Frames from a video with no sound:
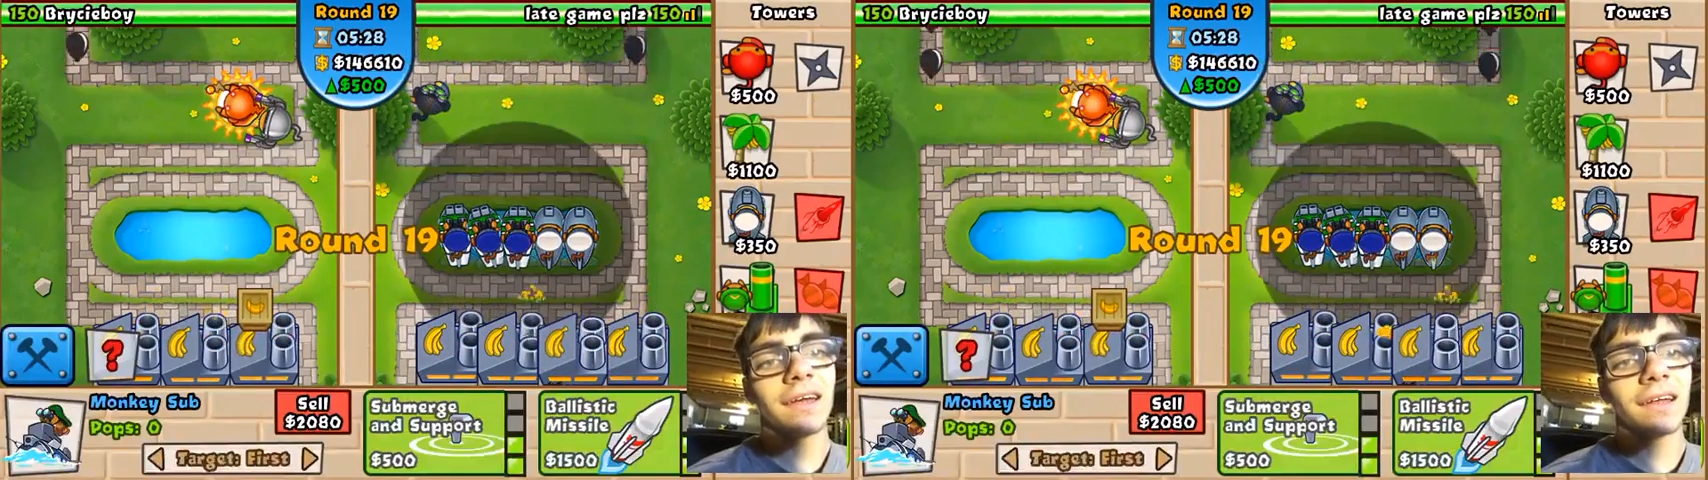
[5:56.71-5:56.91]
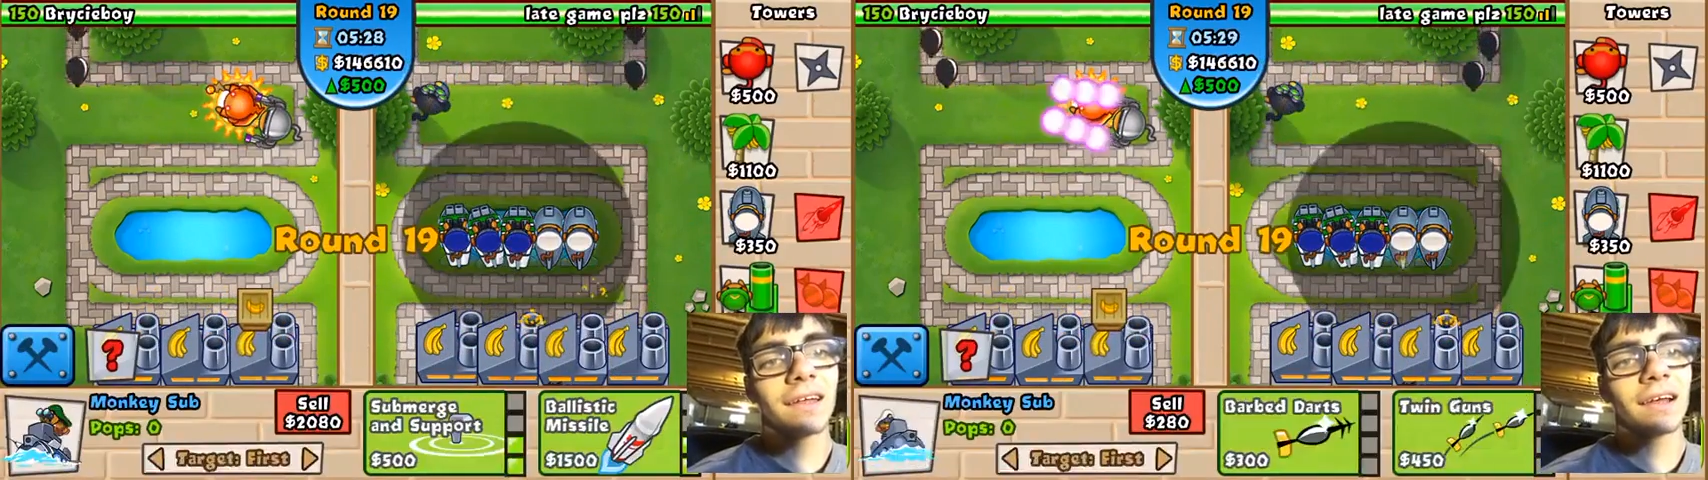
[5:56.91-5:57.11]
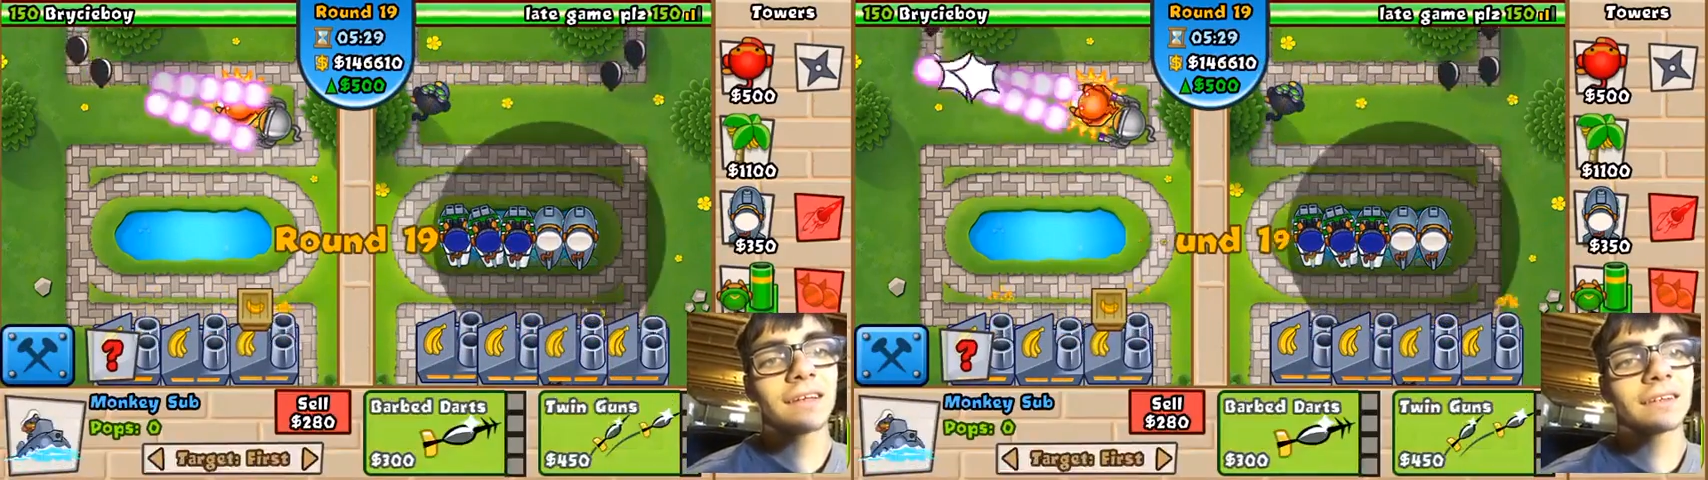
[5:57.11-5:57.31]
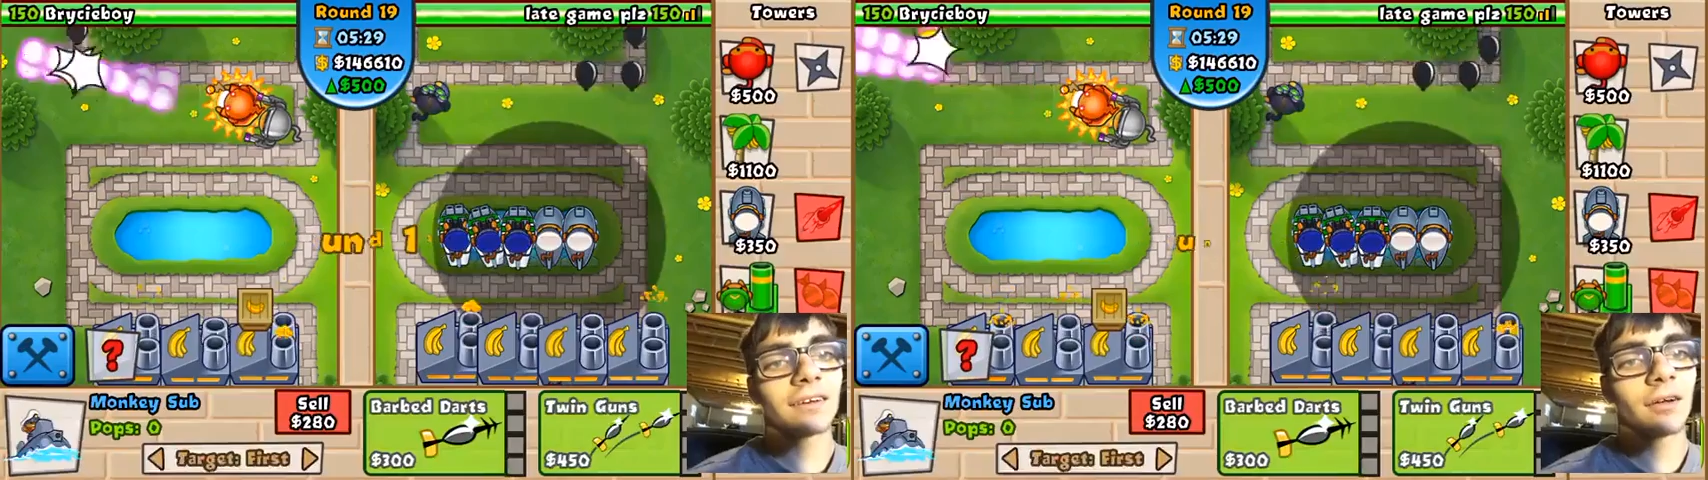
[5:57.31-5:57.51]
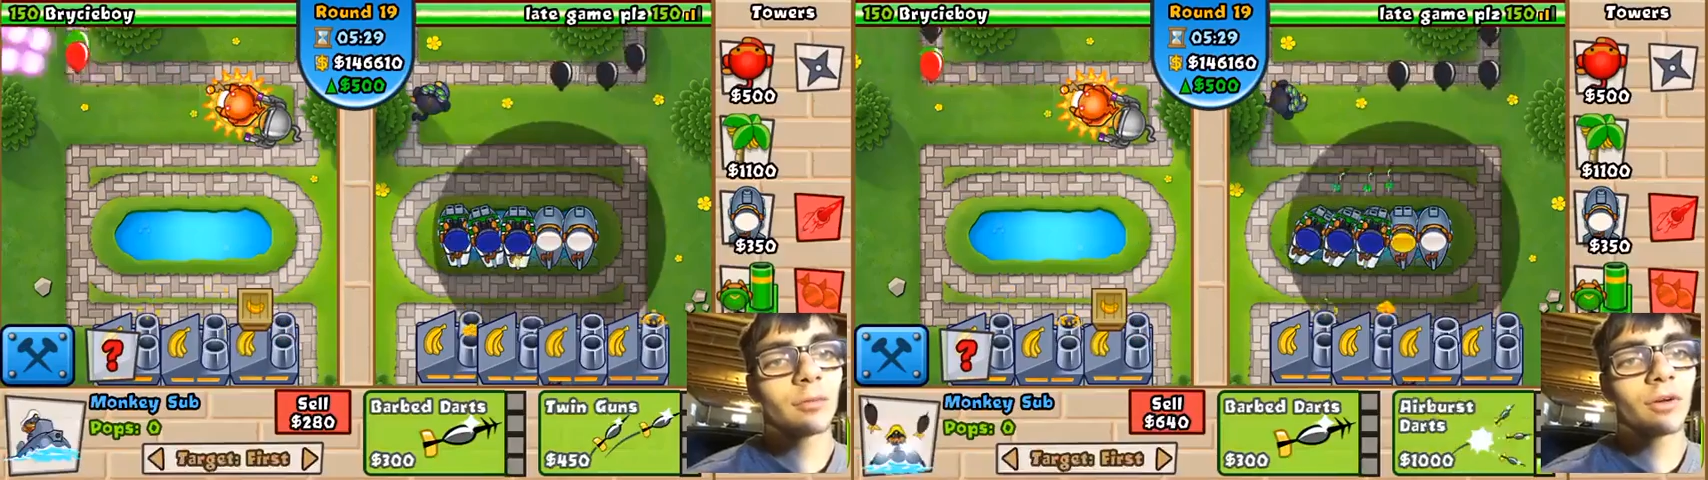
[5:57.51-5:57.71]
And I
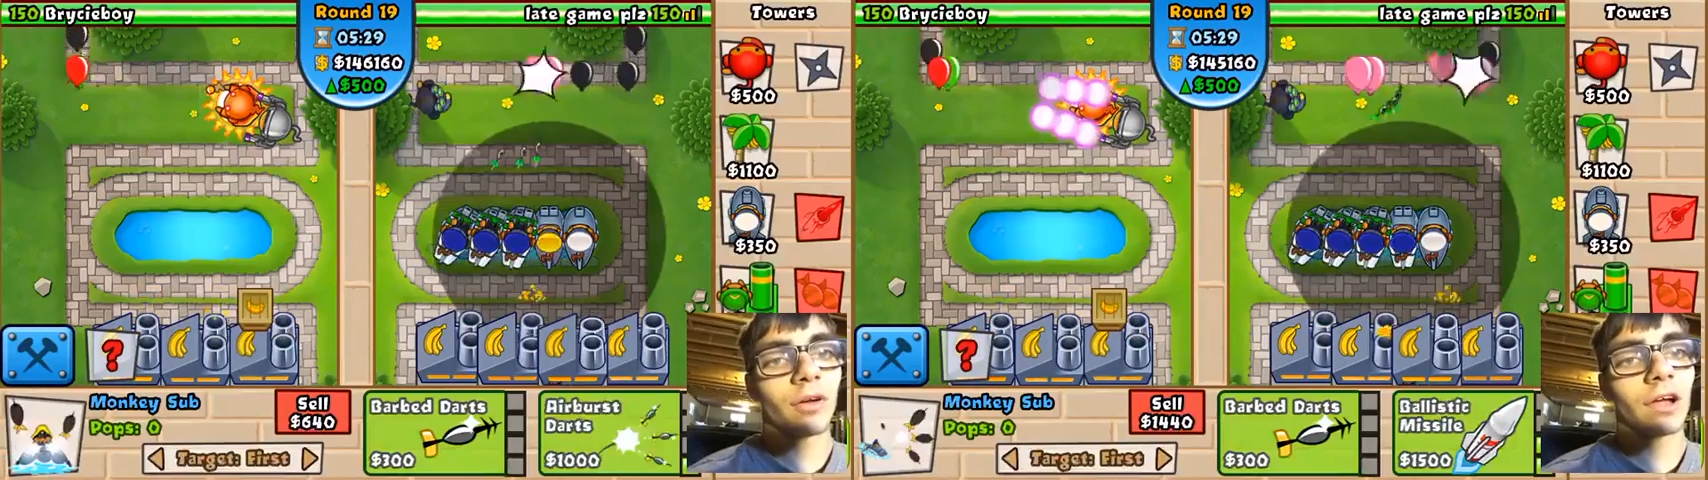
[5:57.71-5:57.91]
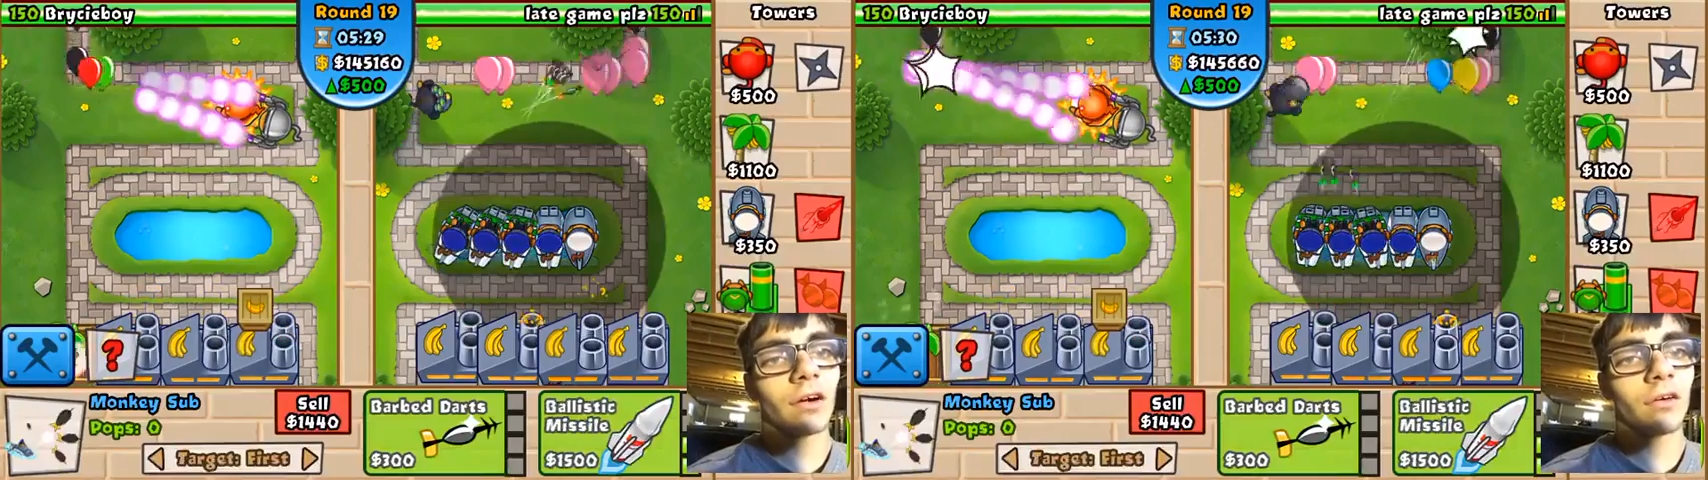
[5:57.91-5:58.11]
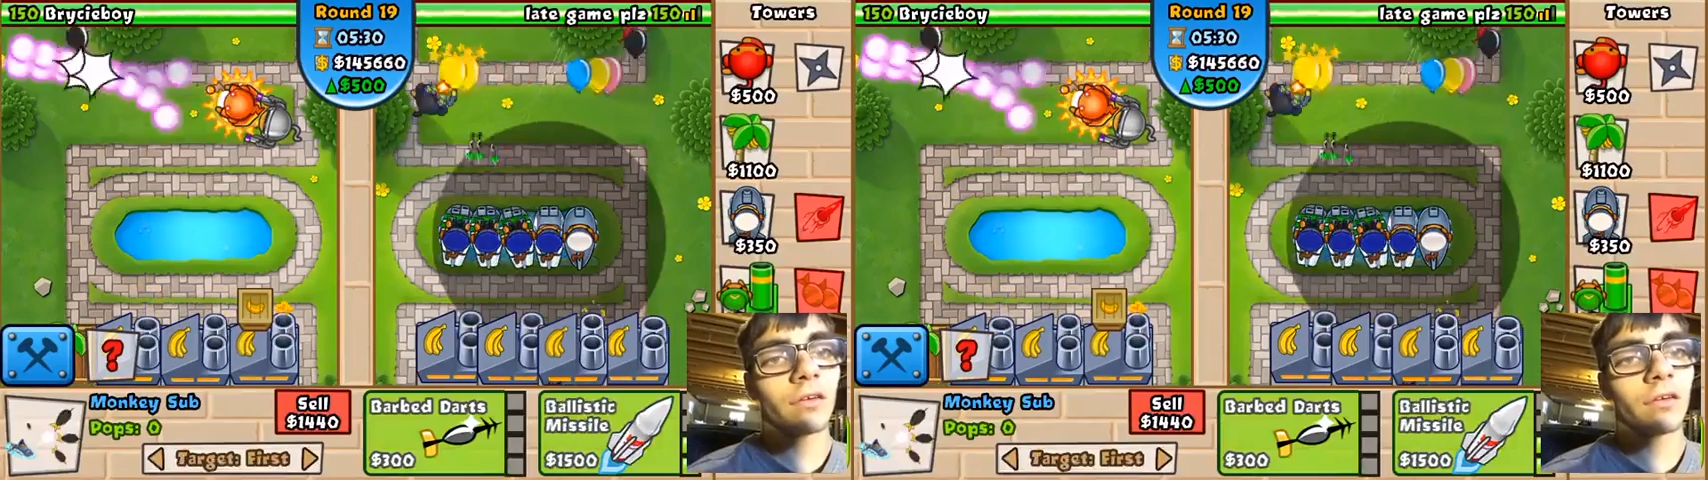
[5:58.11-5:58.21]
start upgrading all